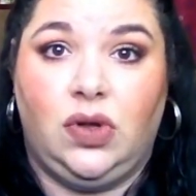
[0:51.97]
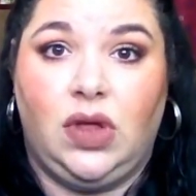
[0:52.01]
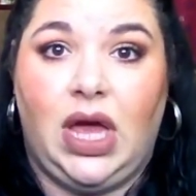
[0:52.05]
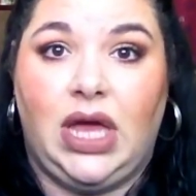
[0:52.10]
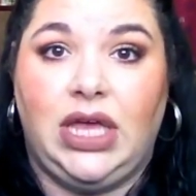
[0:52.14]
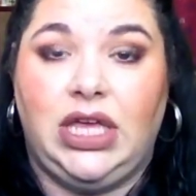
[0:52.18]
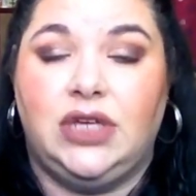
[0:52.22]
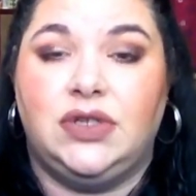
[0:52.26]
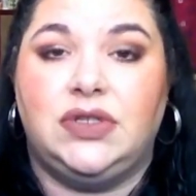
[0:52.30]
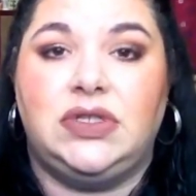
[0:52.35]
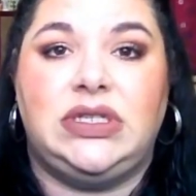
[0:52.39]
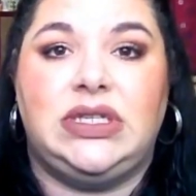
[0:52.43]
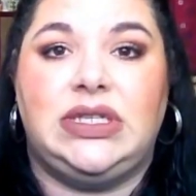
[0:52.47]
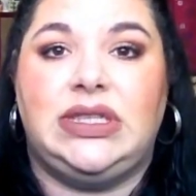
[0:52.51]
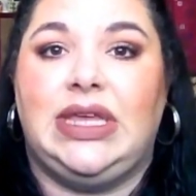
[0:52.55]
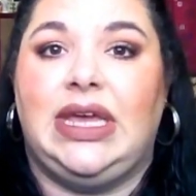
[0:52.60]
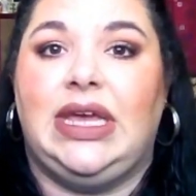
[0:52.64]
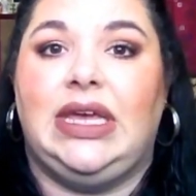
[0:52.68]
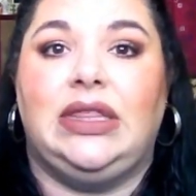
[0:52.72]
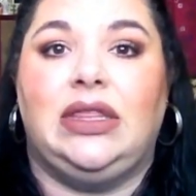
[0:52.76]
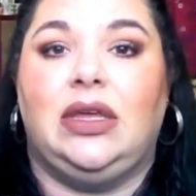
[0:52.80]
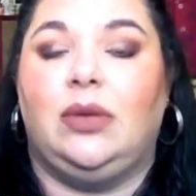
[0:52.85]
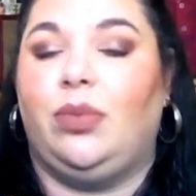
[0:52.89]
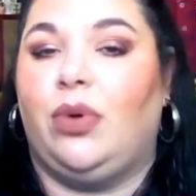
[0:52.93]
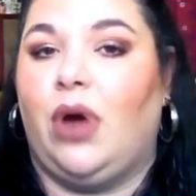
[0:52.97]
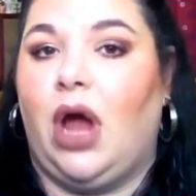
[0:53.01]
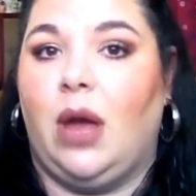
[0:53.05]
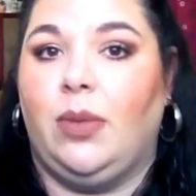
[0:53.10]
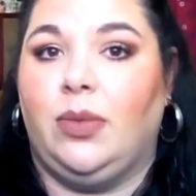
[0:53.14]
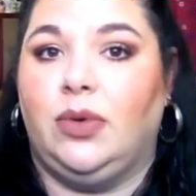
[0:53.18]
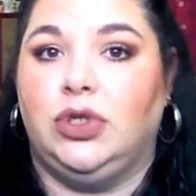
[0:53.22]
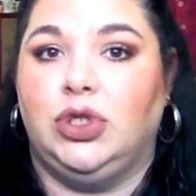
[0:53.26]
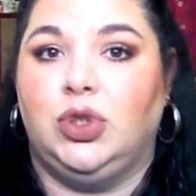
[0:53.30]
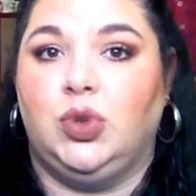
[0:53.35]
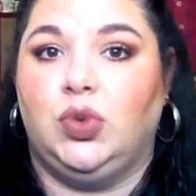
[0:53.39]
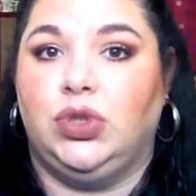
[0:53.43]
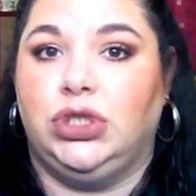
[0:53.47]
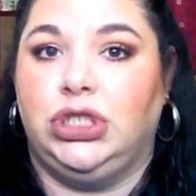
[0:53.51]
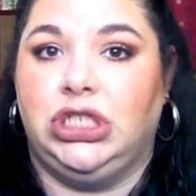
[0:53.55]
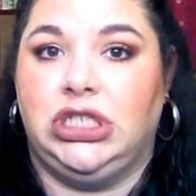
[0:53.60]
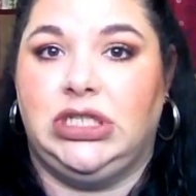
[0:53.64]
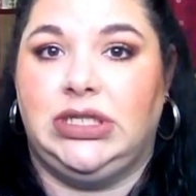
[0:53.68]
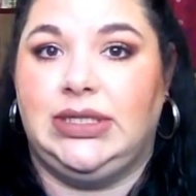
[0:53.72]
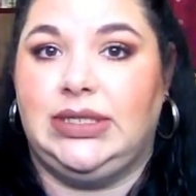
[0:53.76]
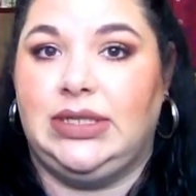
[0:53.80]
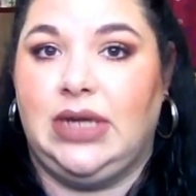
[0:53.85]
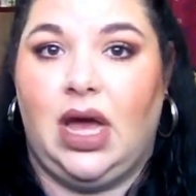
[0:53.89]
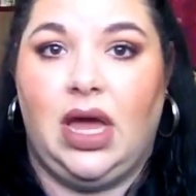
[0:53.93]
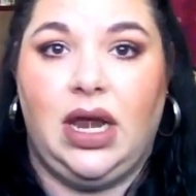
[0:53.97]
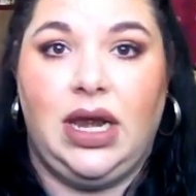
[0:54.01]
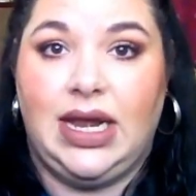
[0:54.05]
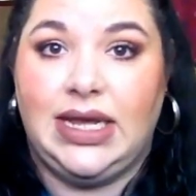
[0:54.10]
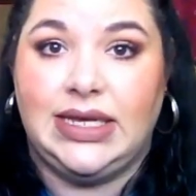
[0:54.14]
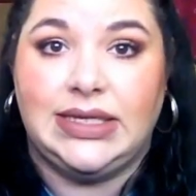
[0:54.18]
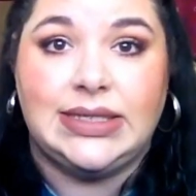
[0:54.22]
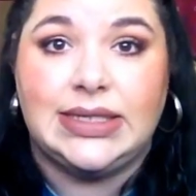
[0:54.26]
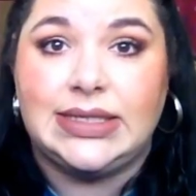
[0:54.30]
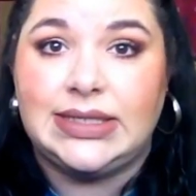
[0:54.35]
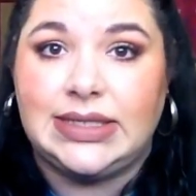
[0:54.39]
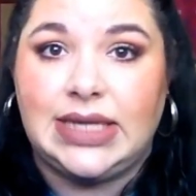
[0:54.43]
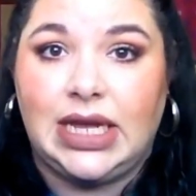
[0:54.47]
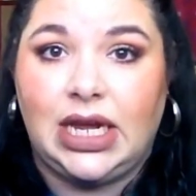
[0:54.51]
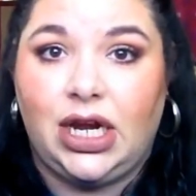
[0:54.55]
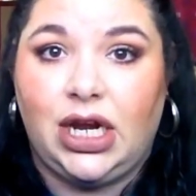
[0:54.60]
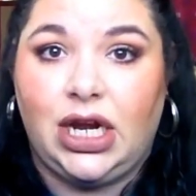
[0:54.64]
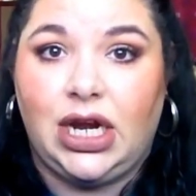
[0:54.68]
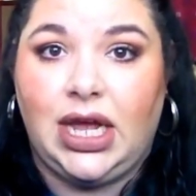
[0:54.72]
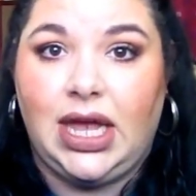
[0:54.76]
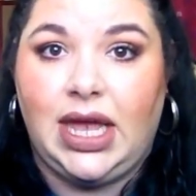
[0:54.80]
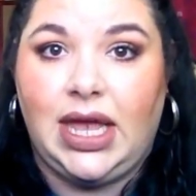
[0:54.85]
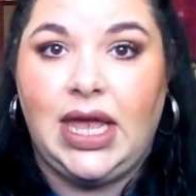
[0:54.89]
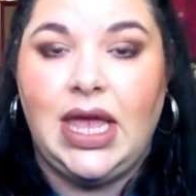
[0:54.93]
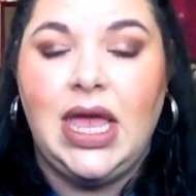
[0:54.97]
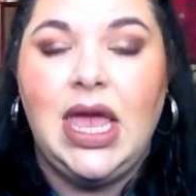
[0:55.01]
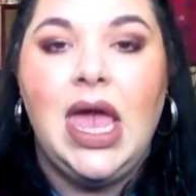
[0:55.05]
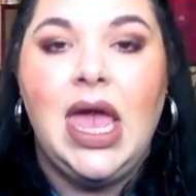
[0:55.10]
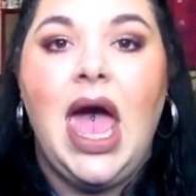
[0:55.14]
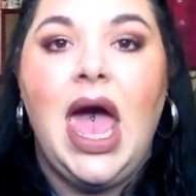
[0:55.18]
I used to think that primers were just not necessary.